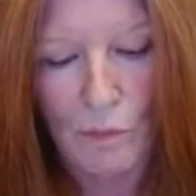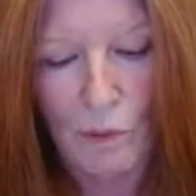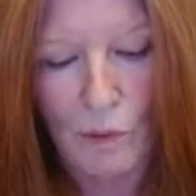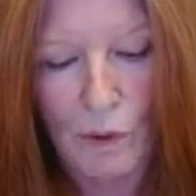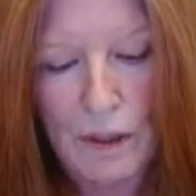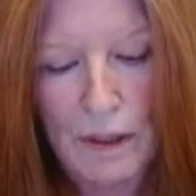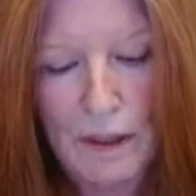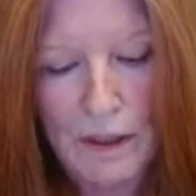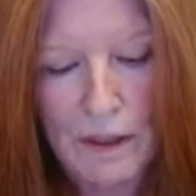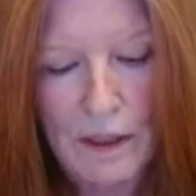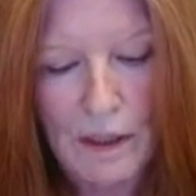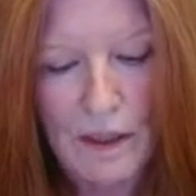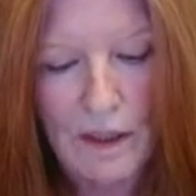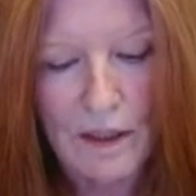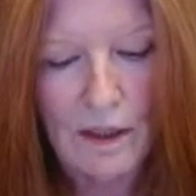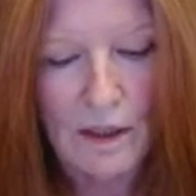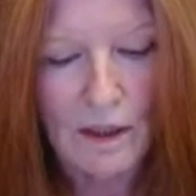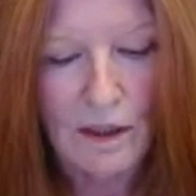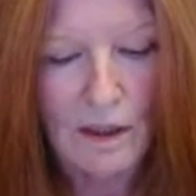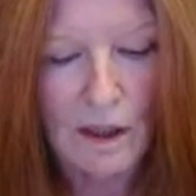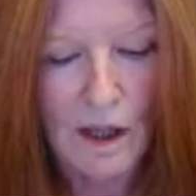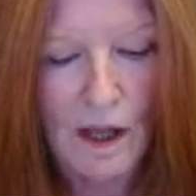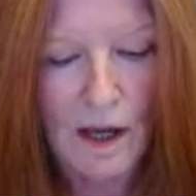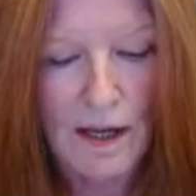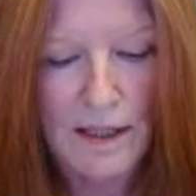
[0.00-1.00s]
bring
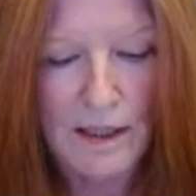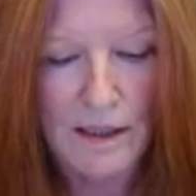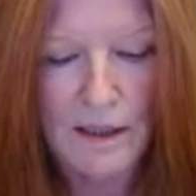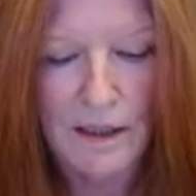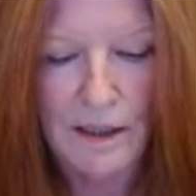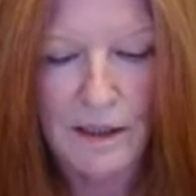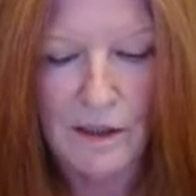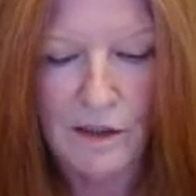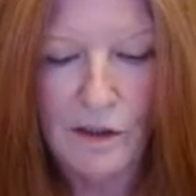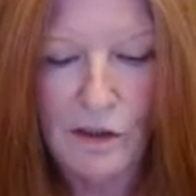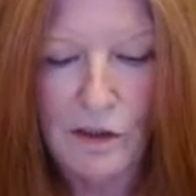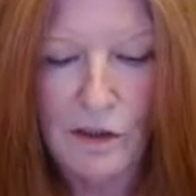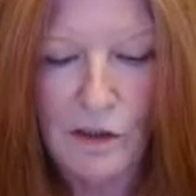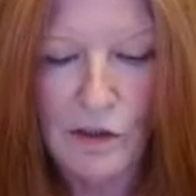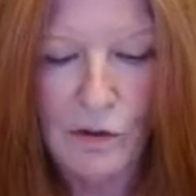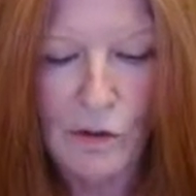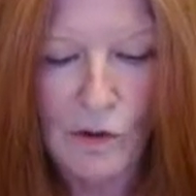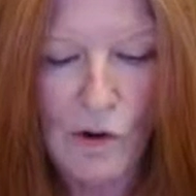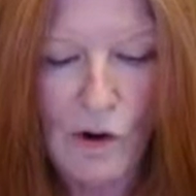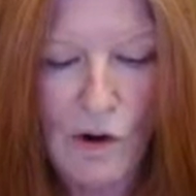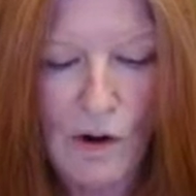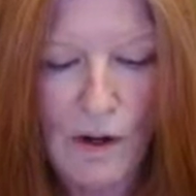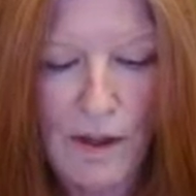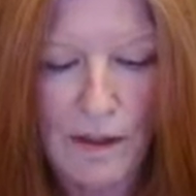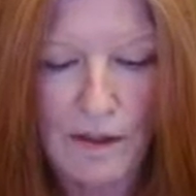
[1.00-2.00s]
light into
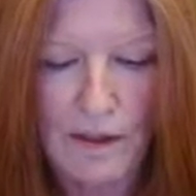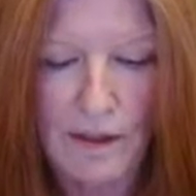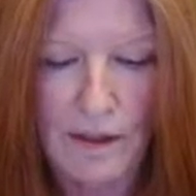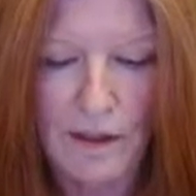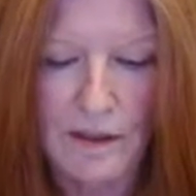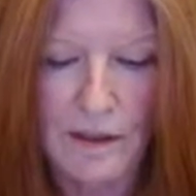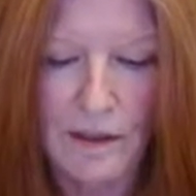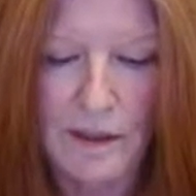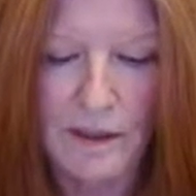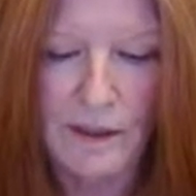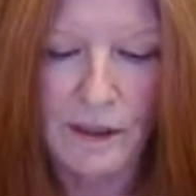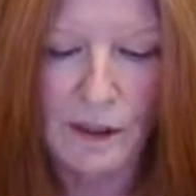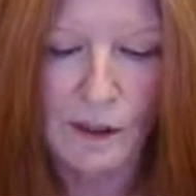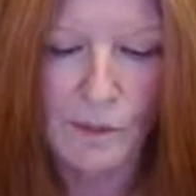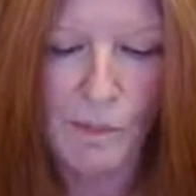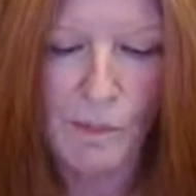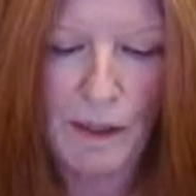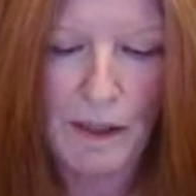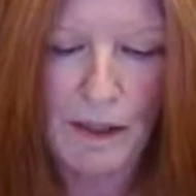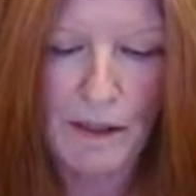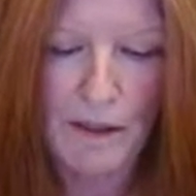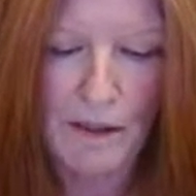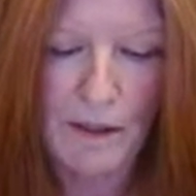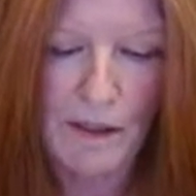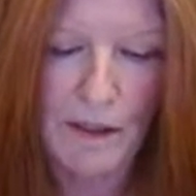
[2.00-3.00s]
your heart and
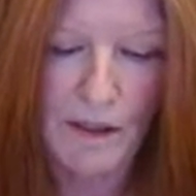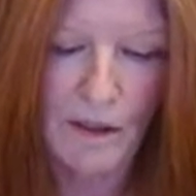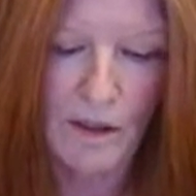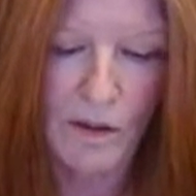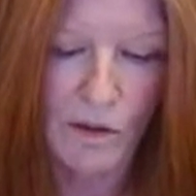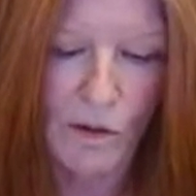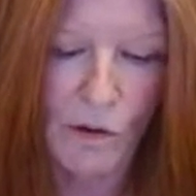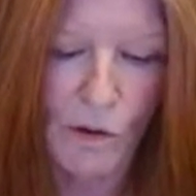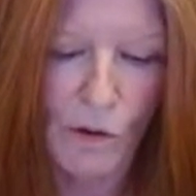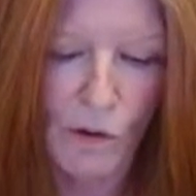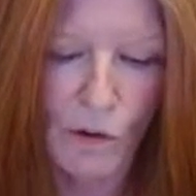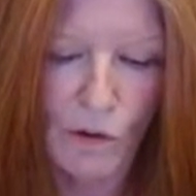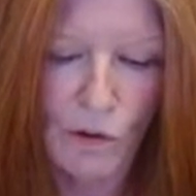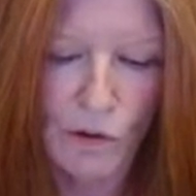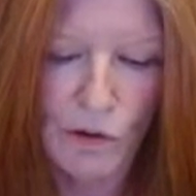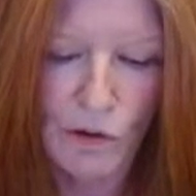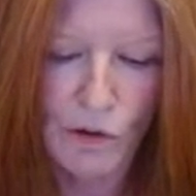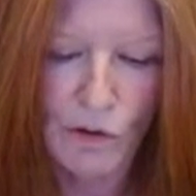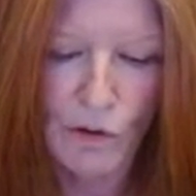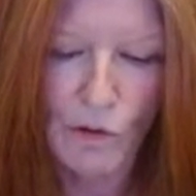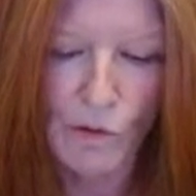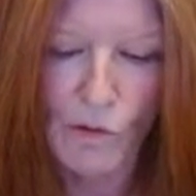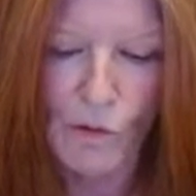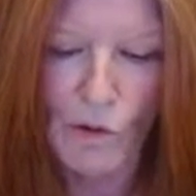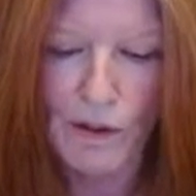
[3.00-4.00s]
expand it hold
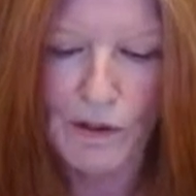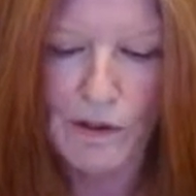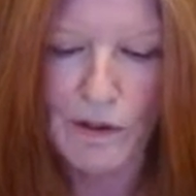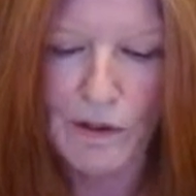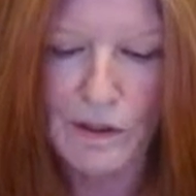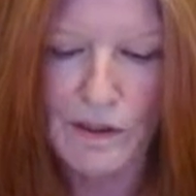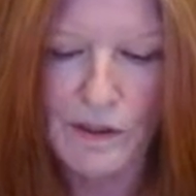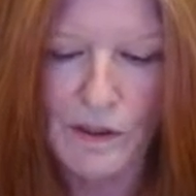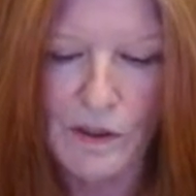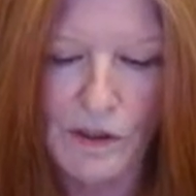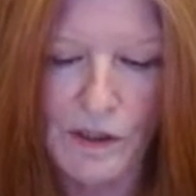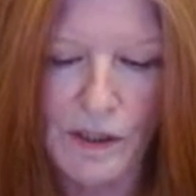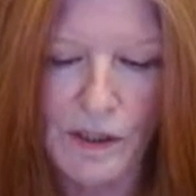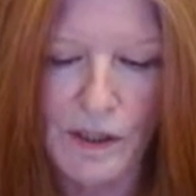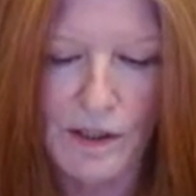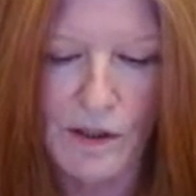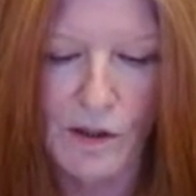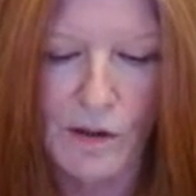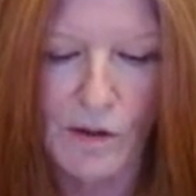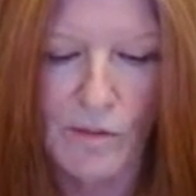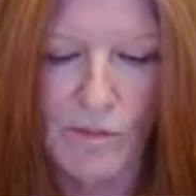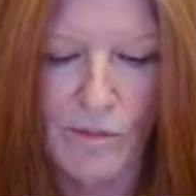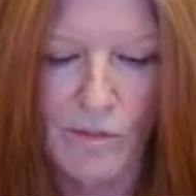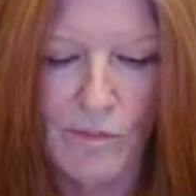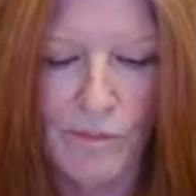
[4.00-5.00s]
your awareness
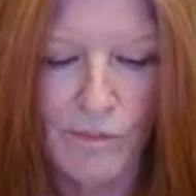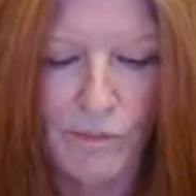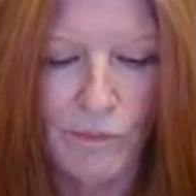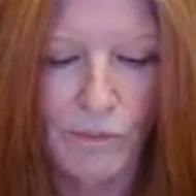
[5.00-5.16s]
there